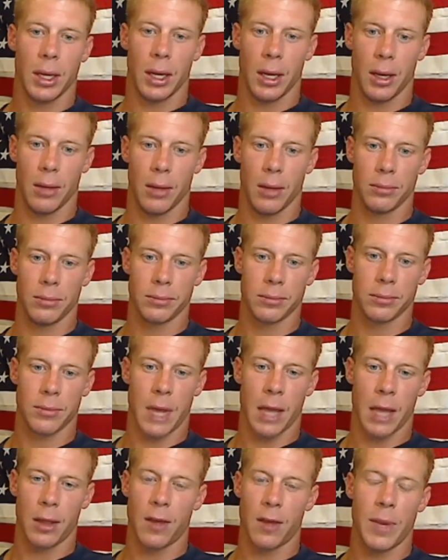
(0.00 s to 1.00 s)

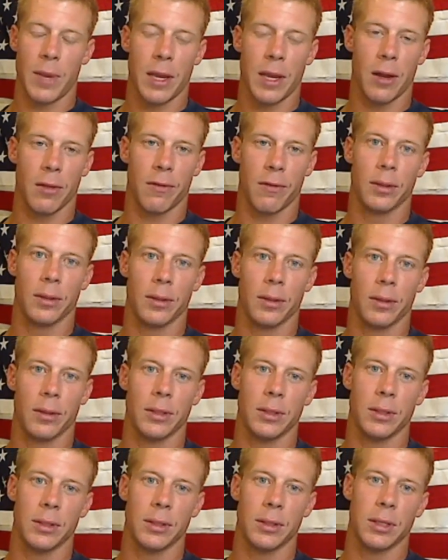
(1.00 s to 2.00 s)
I love being on the field.
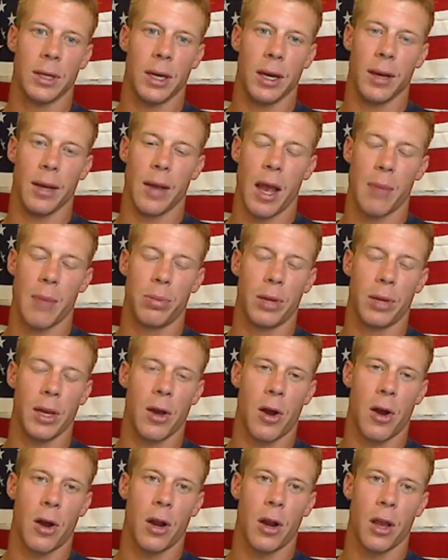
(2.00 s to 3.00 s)
I
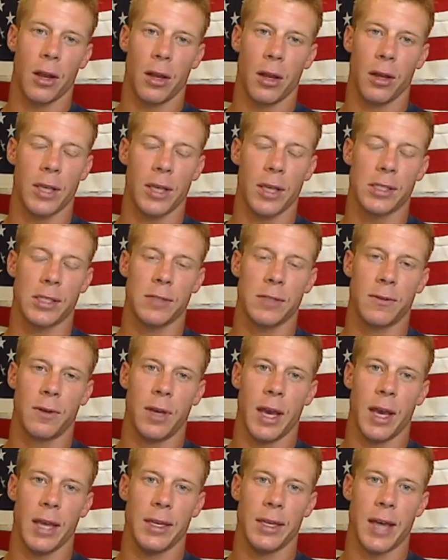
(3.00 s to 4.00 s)
play hard, aggressively.